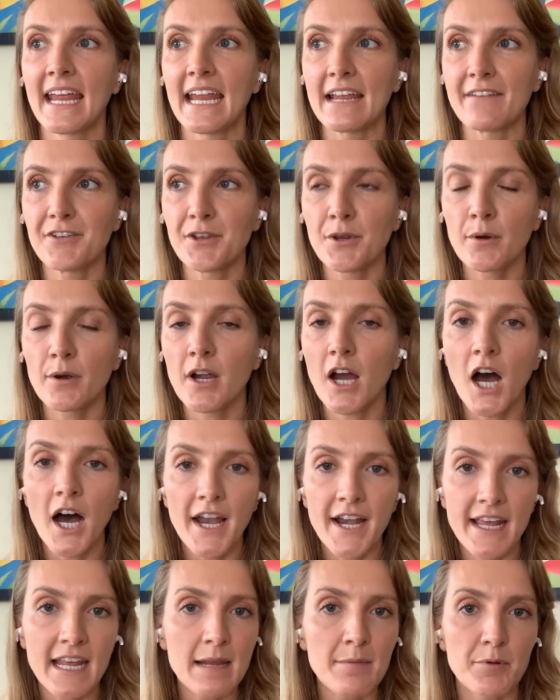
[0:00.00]
If you are
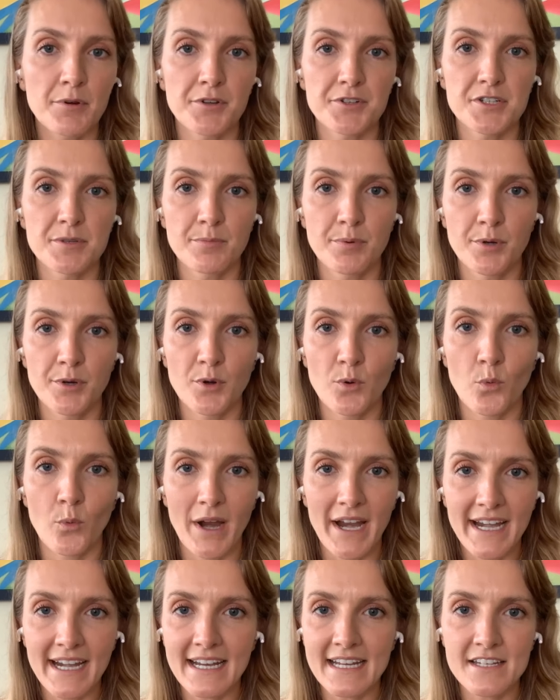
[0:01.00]
unable to put
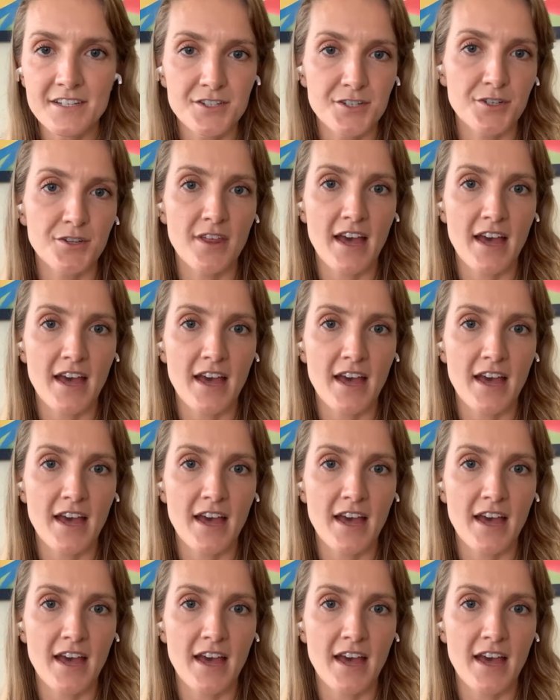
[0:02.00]
weight into